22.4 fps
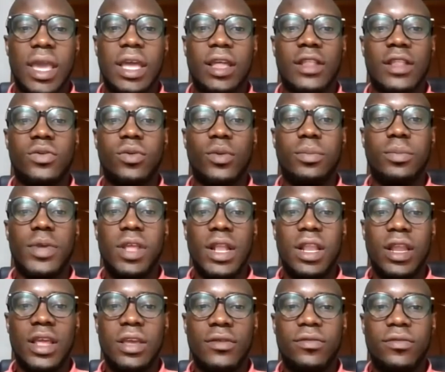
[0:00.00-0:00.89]
and we
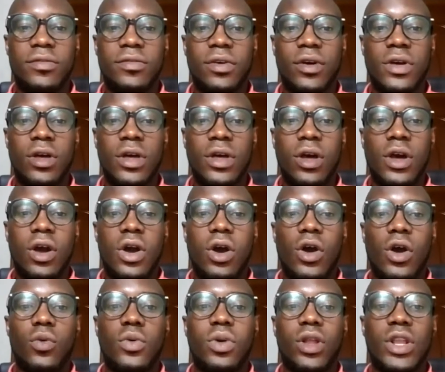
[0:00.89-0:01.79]
believe
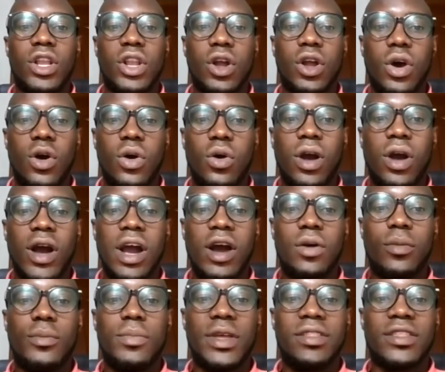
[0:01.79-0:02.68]
we know
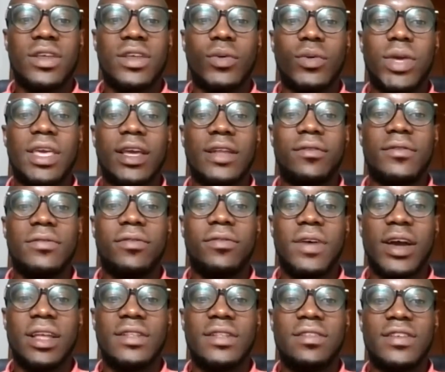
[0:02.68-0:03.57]
how better we can
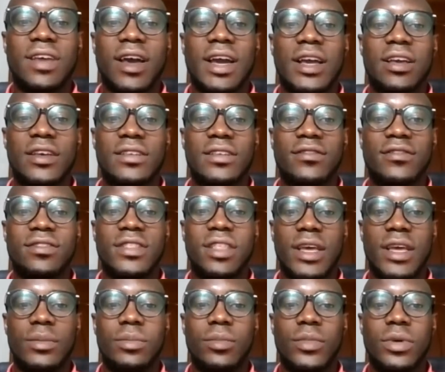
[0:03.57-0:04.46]
fight against
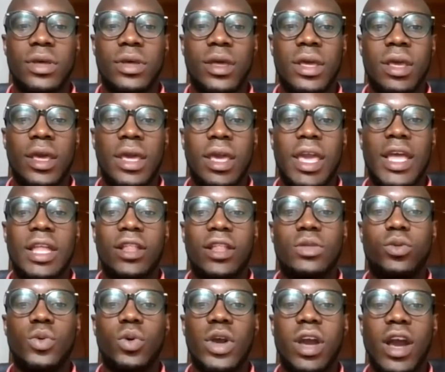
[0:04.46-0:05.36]
them,
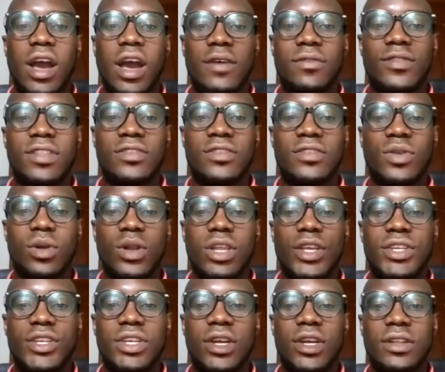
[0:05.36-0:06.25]
and we have the
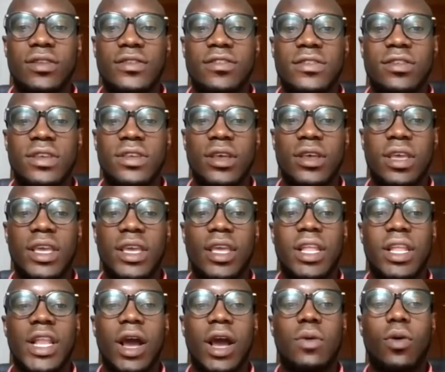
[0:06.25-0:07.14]
solutions
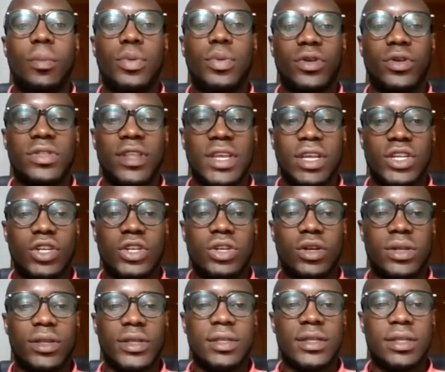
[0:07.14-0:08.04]
in our
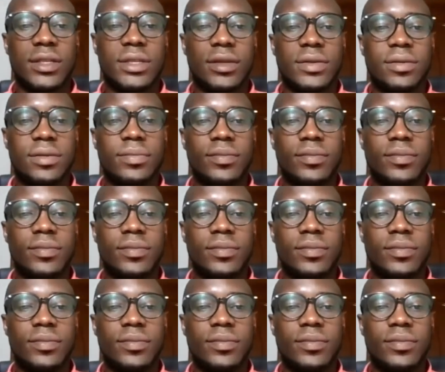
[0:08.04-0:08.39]
potentials.